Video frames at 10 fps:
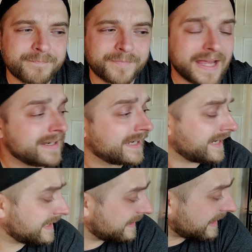And I
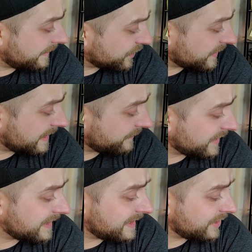guess I'll just have to
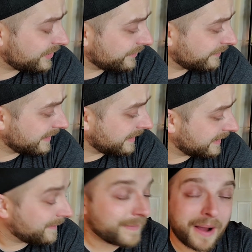continue
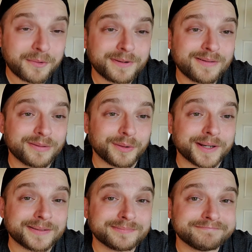powering through
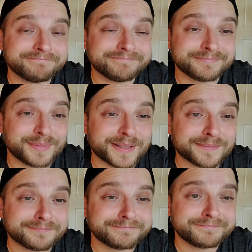it.
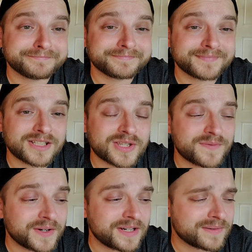But I just
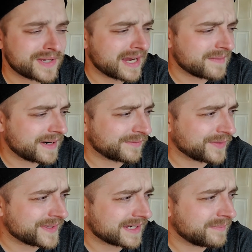figured I'd talk about it
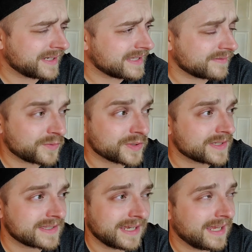for a second because, of
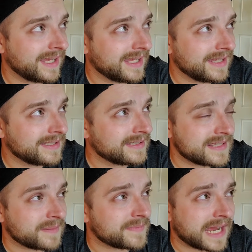course,
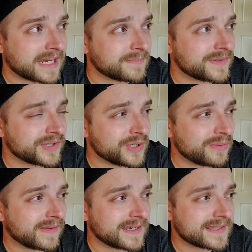sometimes new
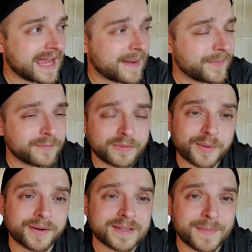things happen with
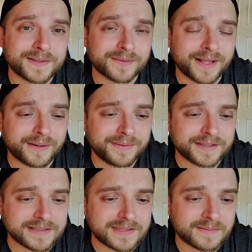regard to mental health,
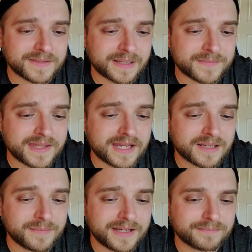and sometimes they
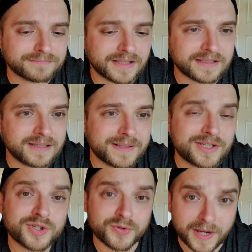can be a little bit
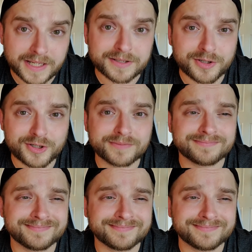strange,